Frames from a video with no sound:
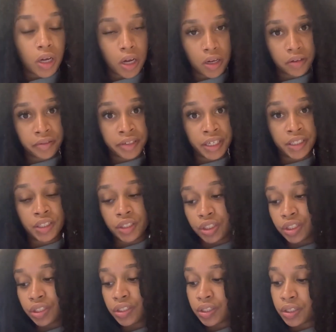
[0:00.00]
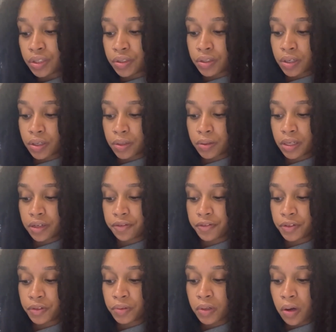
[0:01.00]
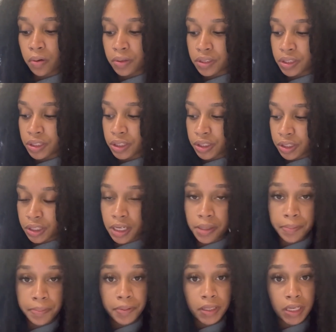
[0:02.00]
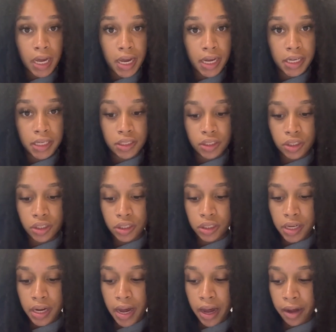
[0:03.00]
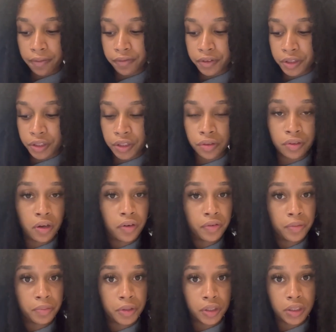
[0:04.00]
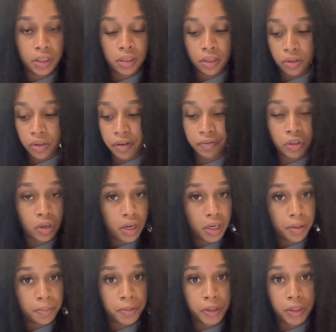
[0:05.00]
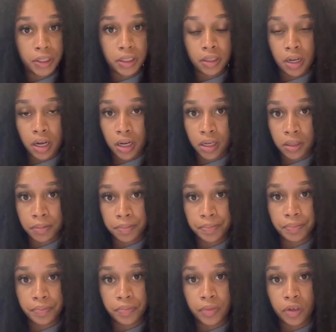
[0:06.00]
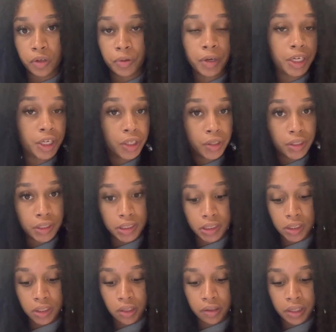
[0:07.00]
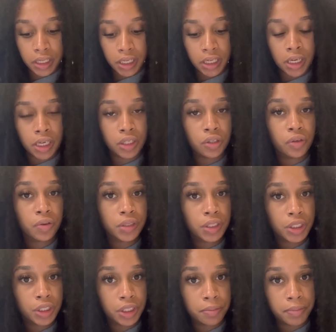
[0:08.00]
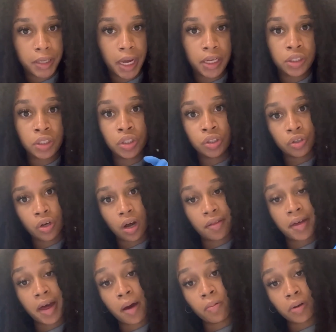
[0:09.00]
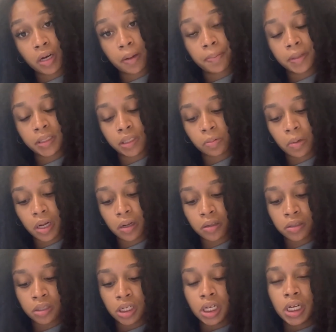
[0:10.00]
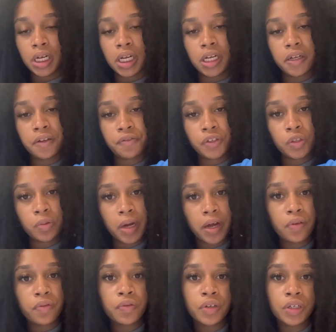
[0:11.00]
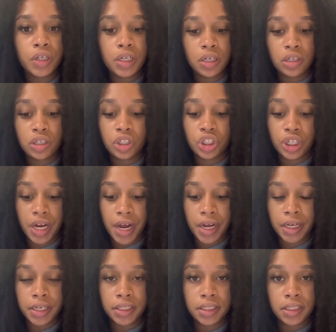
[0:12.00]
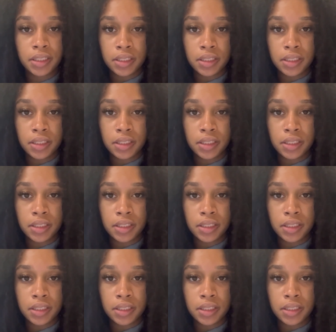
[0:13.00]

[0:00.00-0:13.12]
All right, so just so you know, if you go into your NPH after you go from you have drawn up your regular insulin already, and you go into your NPH to draw that one up as well, if you ever inject